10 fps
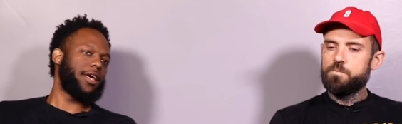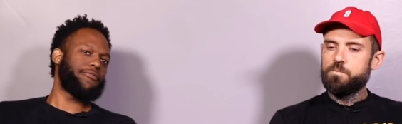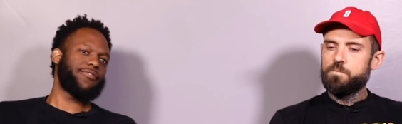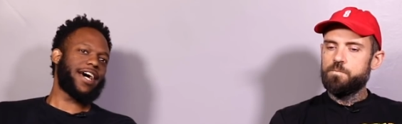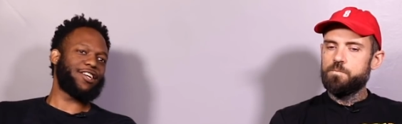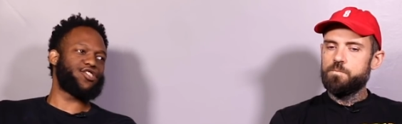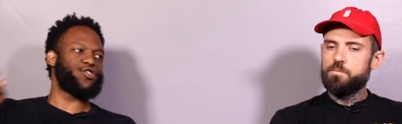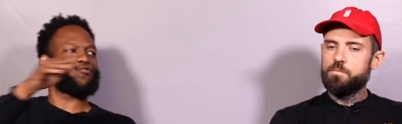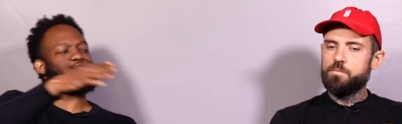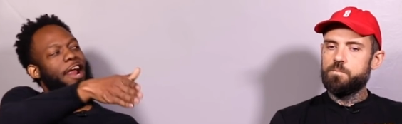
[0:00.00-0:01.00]
Speaker 1: if not
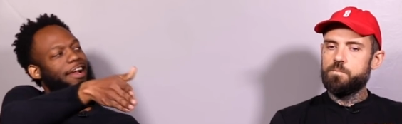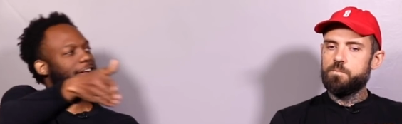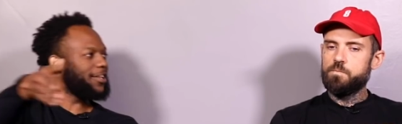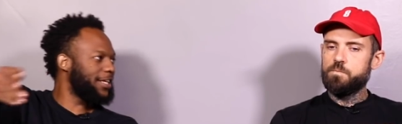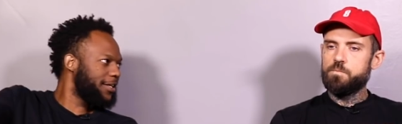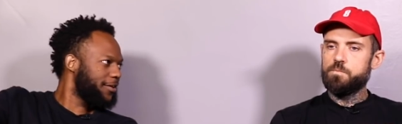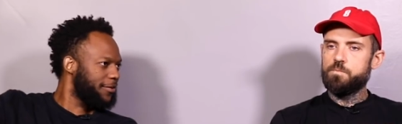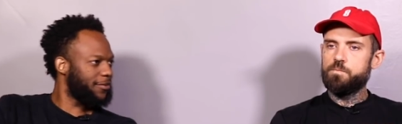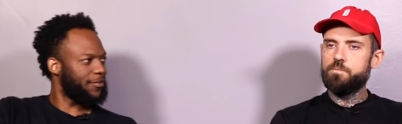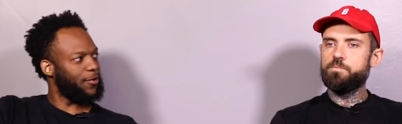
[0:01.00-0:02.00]

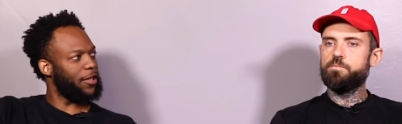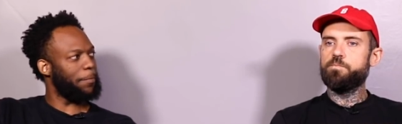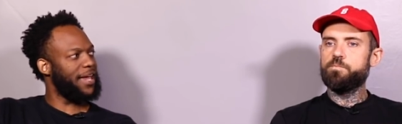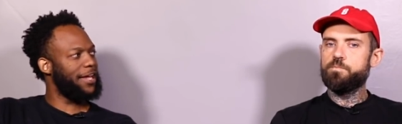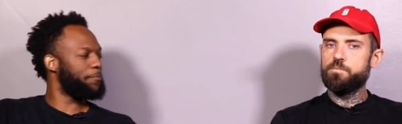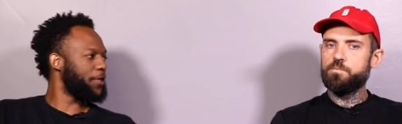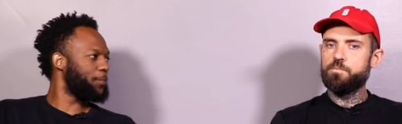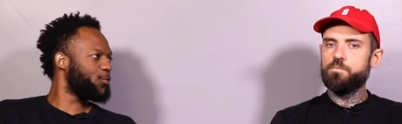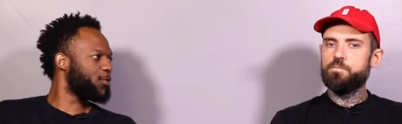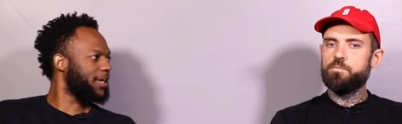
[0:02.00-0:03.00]
directly made
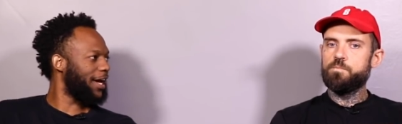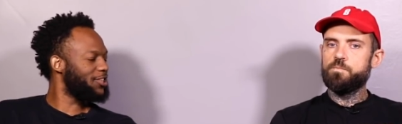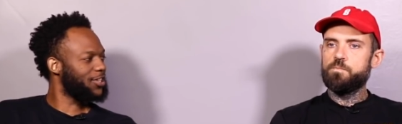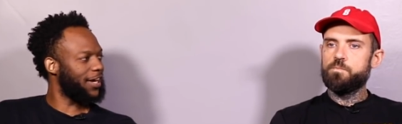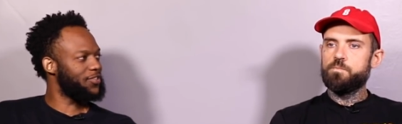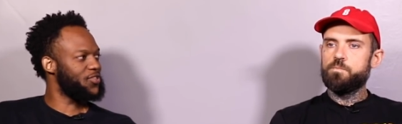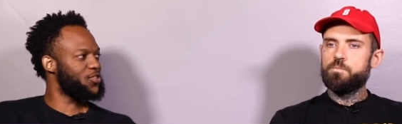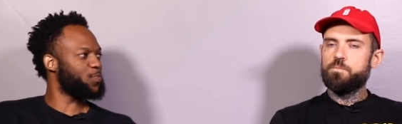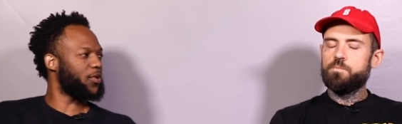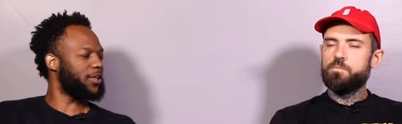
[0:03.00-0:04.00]
people catch
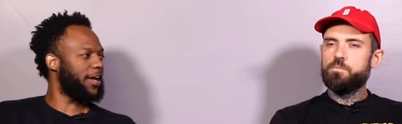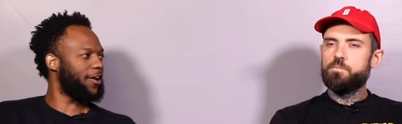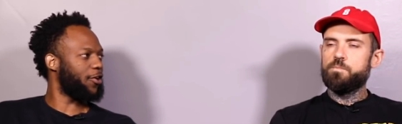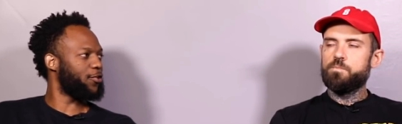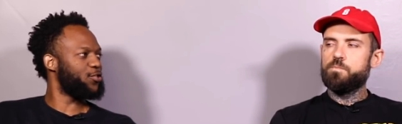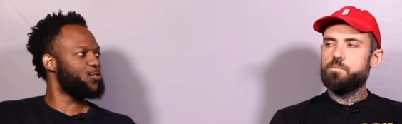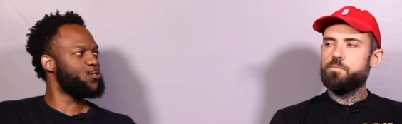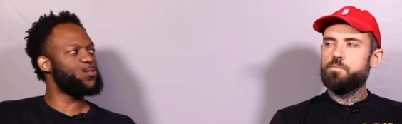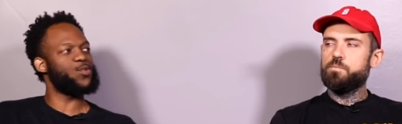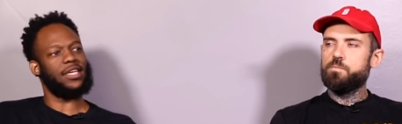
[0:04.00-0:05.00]
cases, but like are
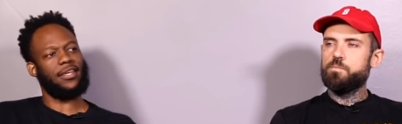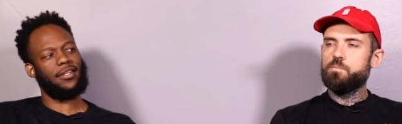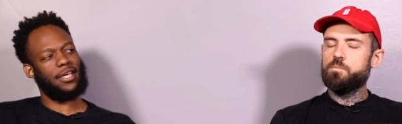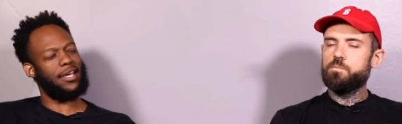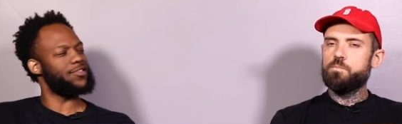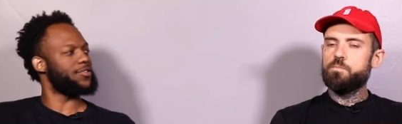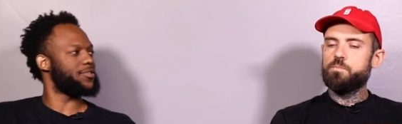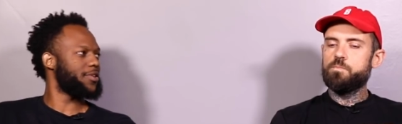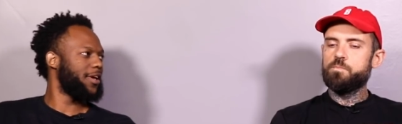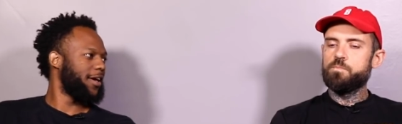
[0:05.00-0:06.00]
used in
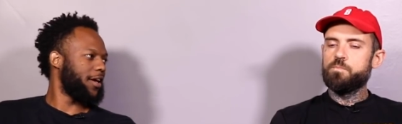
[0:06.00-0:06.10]
cases.